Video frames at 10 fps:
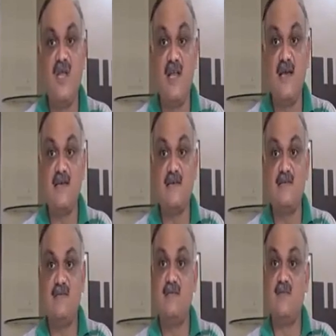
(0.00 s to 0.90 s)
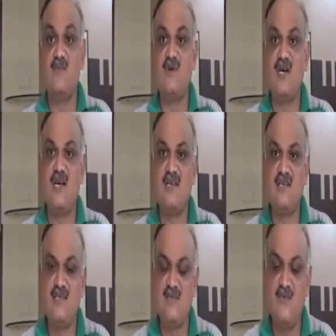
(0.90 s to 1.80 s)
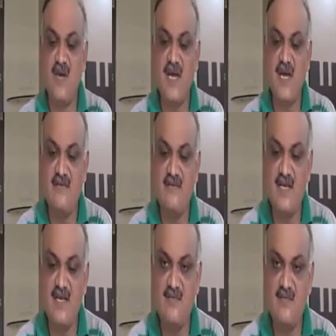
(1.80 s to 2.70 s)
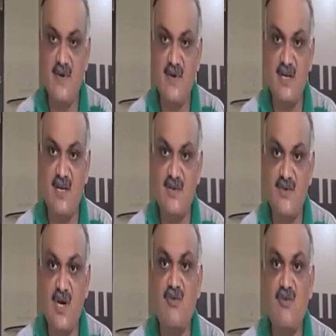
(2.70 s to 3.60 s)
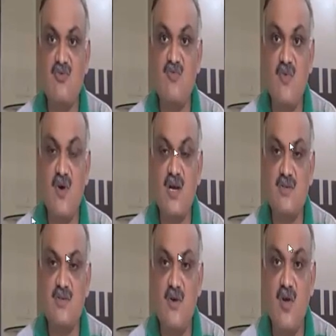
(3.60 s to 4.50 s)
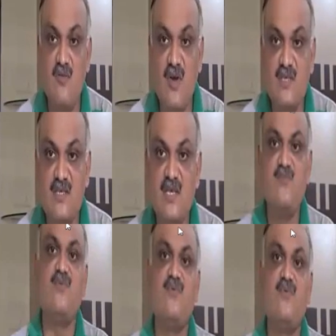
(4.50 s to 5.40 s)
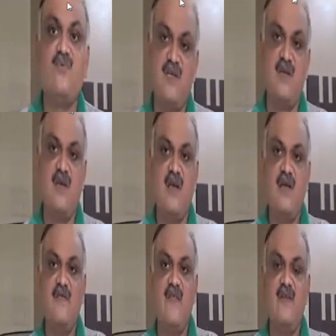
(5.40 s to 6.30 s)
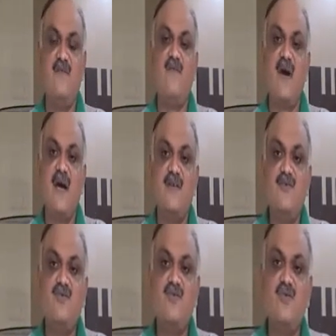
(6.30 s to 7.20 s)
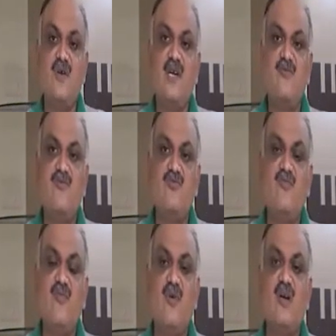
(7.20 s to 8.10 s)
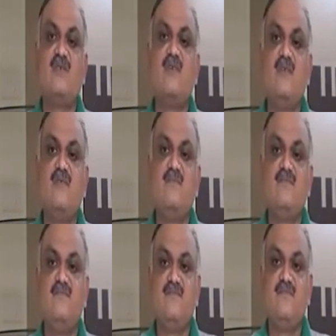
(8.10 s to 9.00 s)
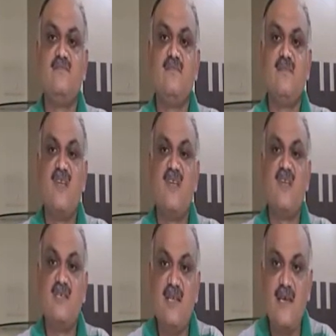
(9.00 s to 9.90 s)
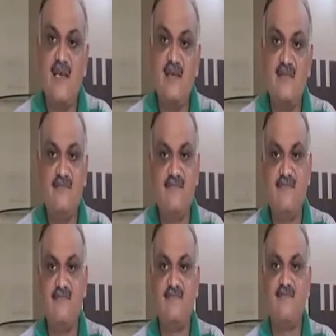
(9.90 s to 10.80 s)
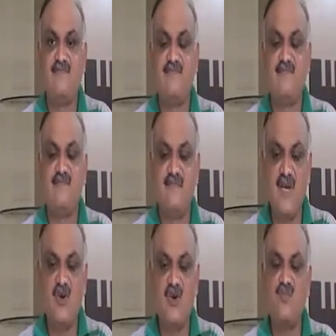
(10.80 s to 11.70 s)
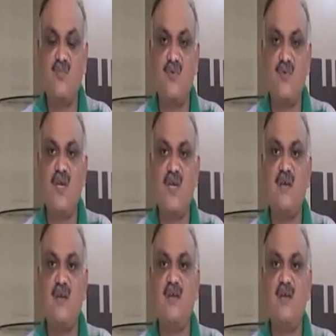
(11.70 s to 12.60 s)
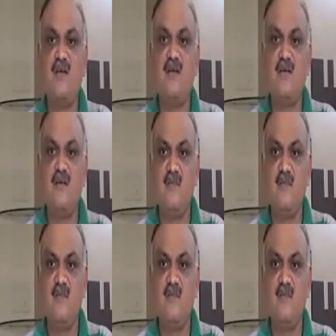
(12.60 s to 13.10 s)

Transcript: you feel like the modality is very, very important. You have to focus always in proving. Then why you do not have to focus in case taking? Because proving